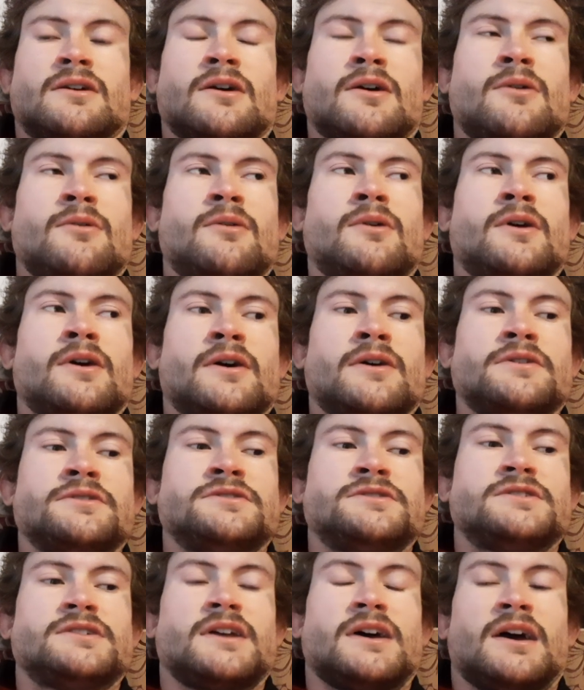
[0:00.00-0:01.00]
Gold
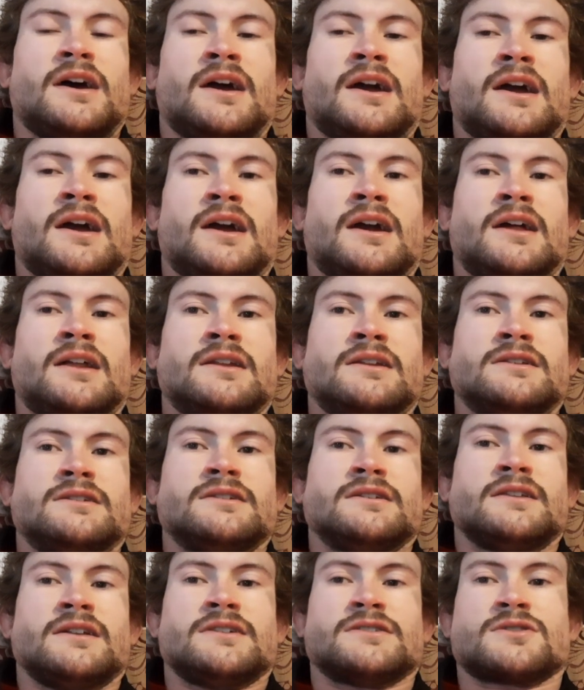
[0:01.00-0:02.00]
Coast and
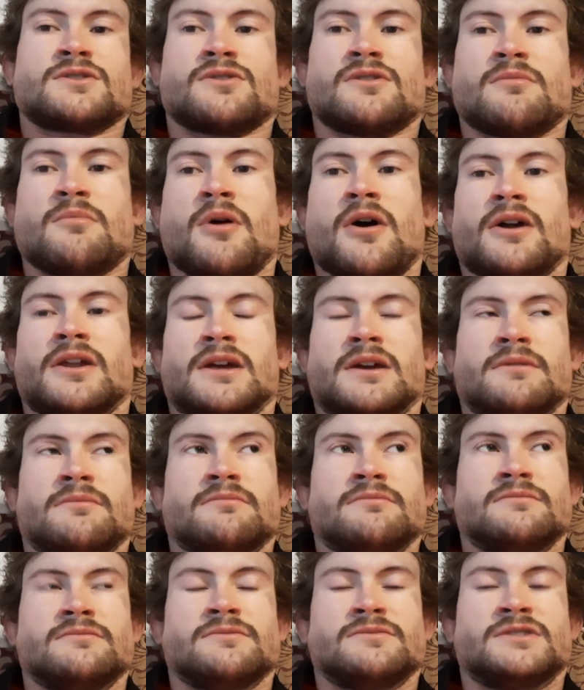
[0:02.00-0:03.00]
they score a
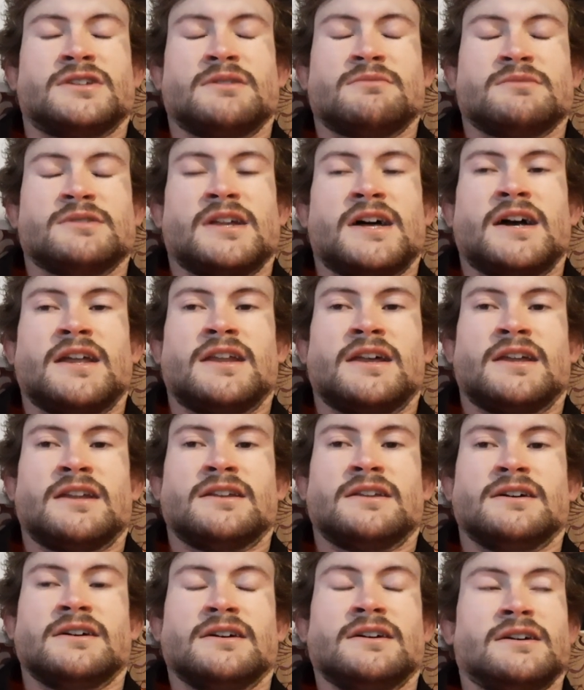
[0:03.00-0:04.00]
podium. Tim Slade
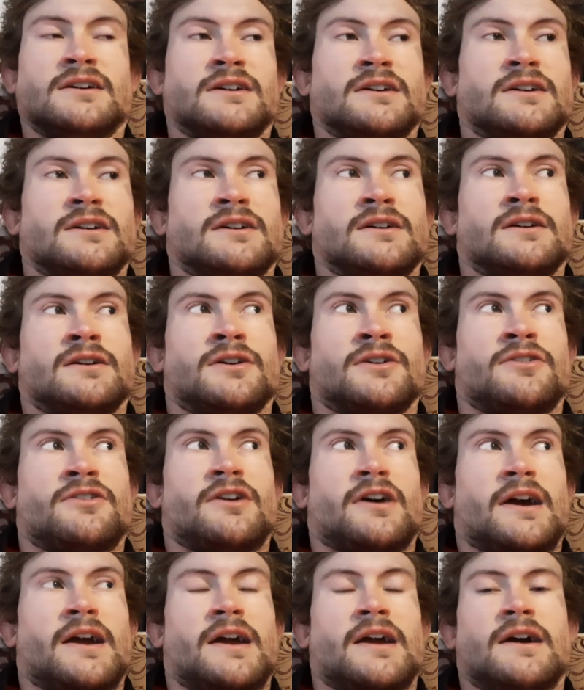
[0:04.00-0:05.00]
and
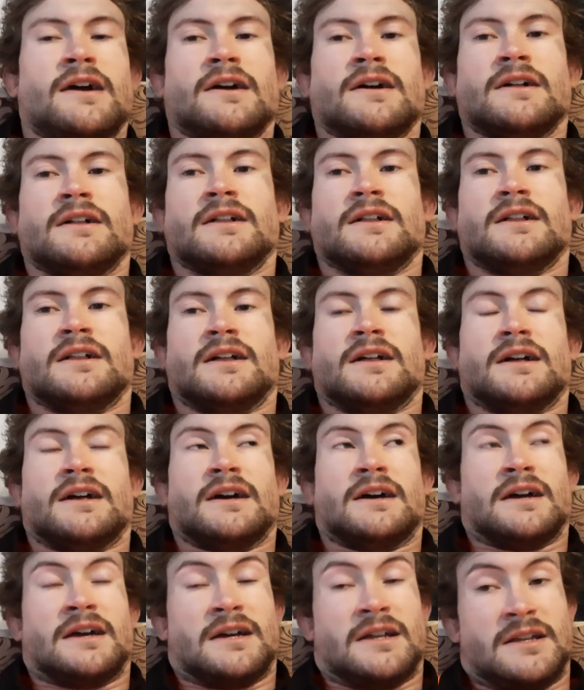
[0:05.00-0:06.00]
Andre,
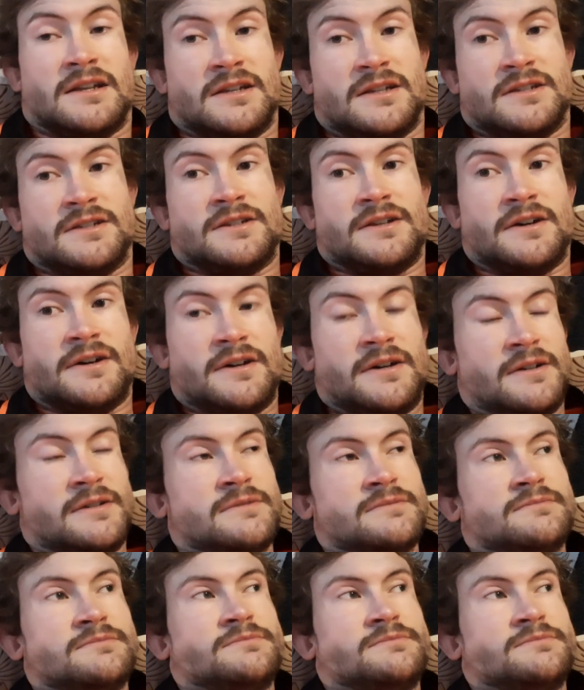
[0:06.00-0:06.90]
and so